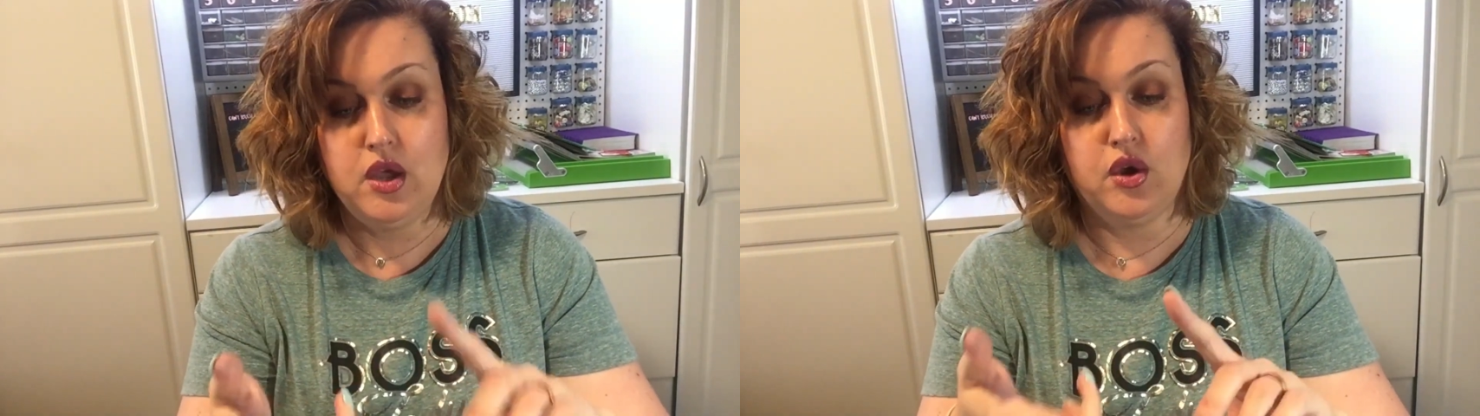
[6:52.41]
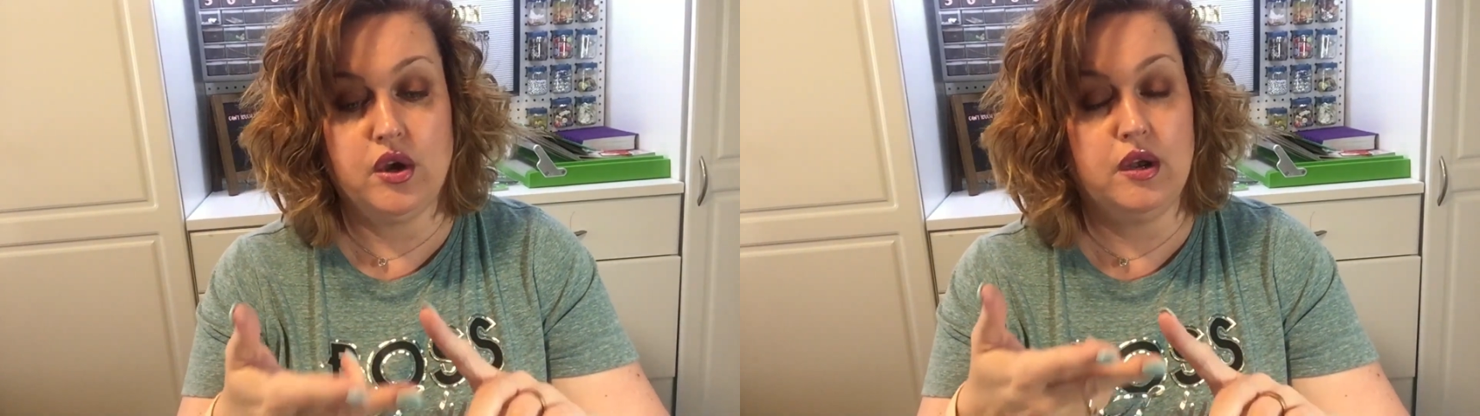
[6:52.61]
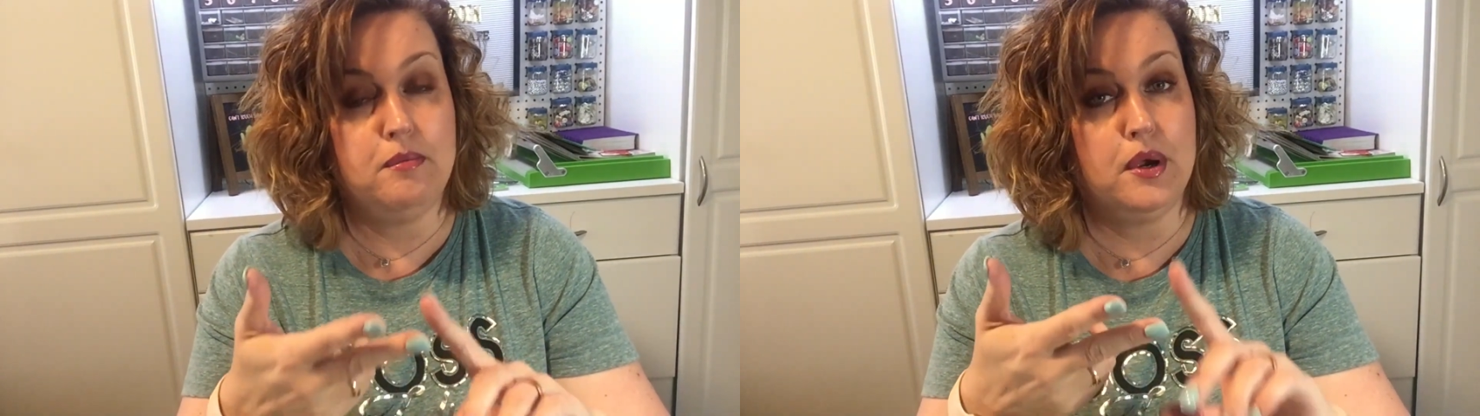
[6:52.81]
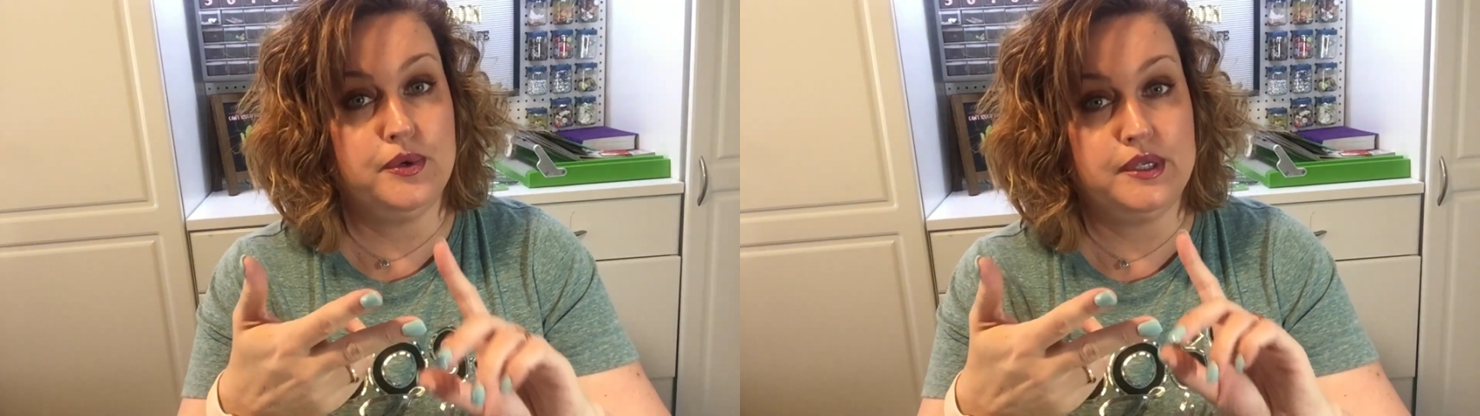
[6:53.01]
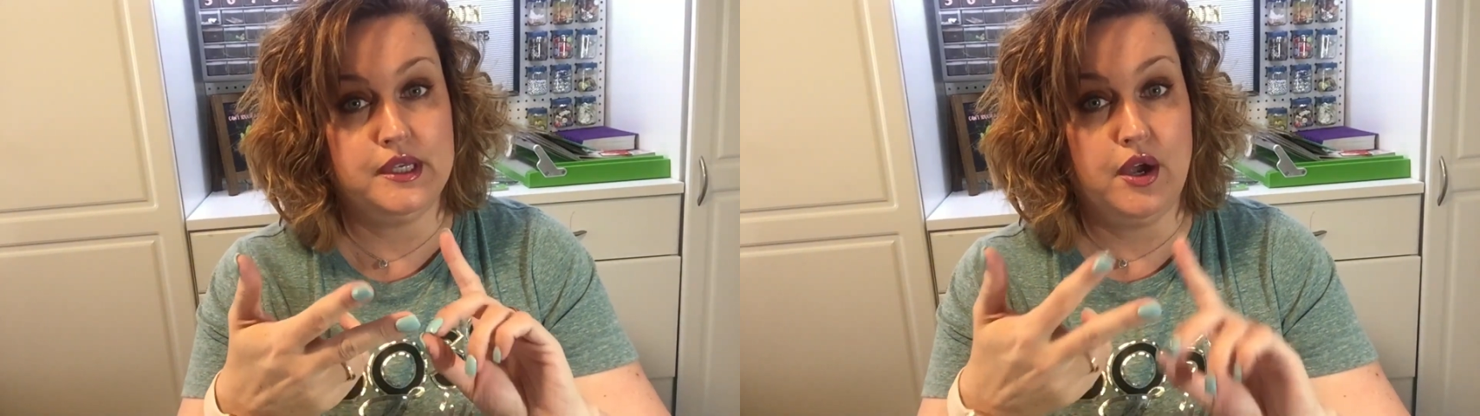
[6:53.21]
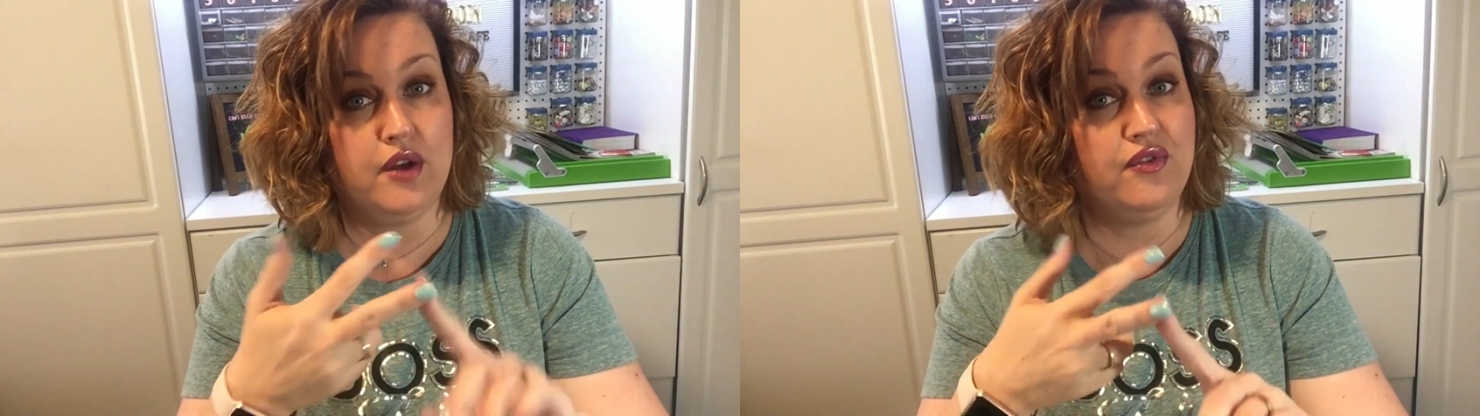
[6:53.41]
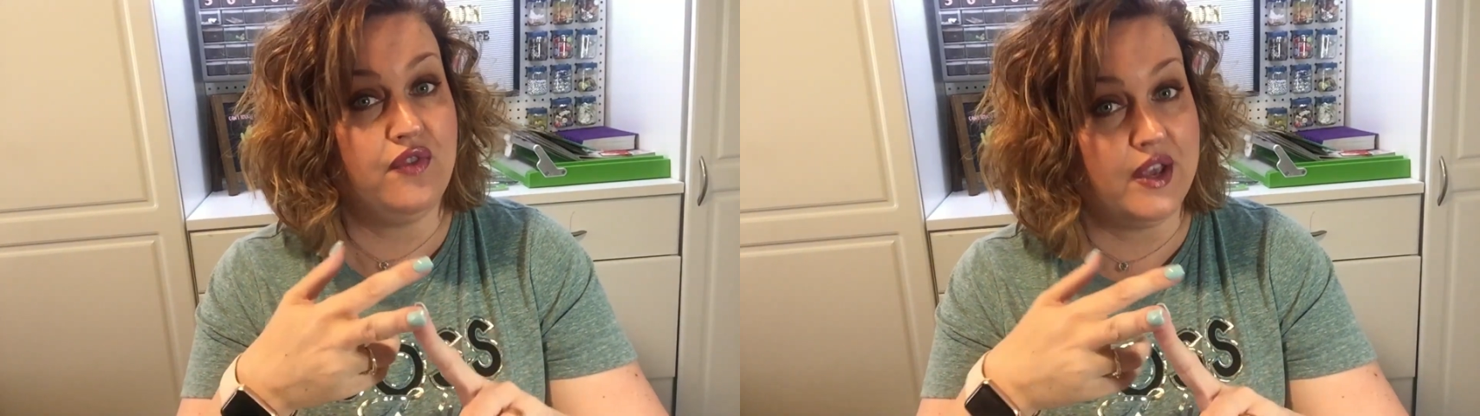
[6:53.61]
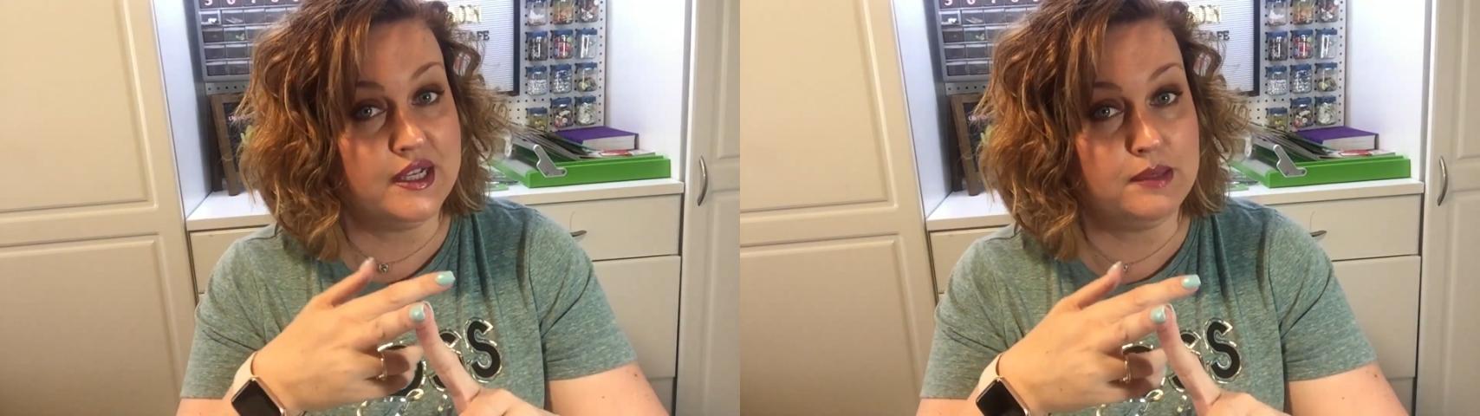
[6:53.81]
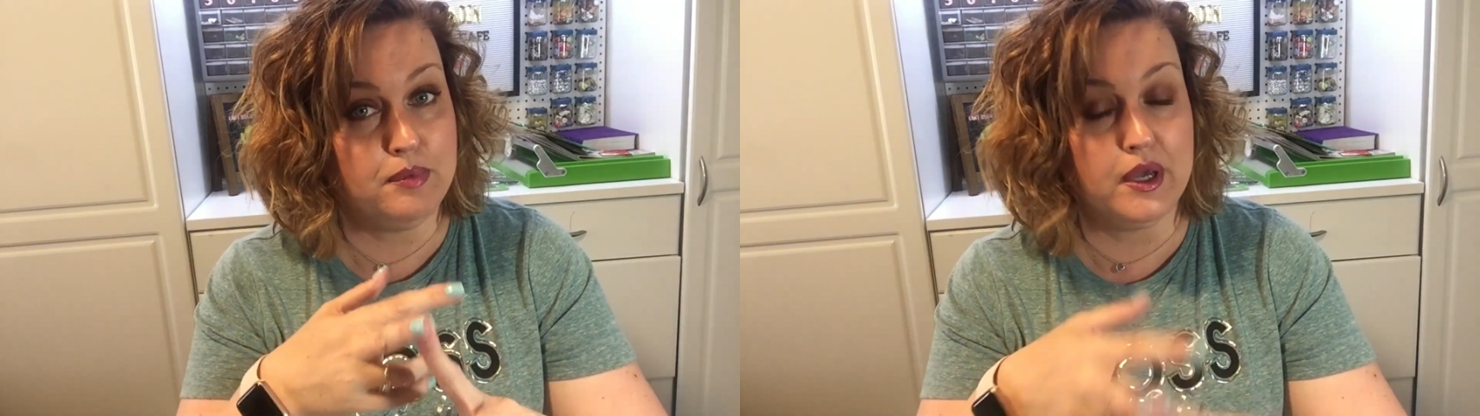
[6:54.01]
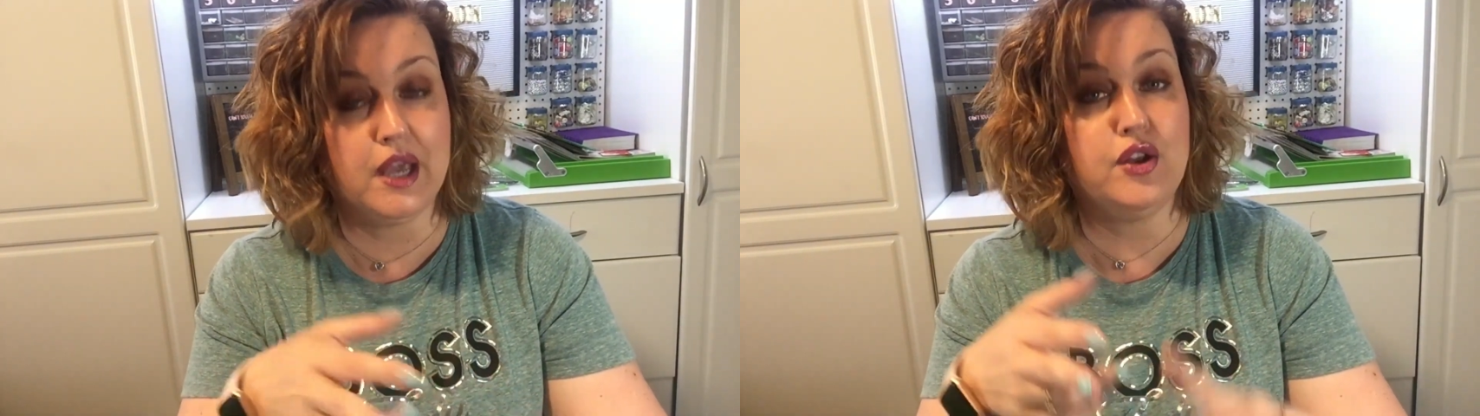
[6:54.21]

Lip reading: you're going to post it on Facebook,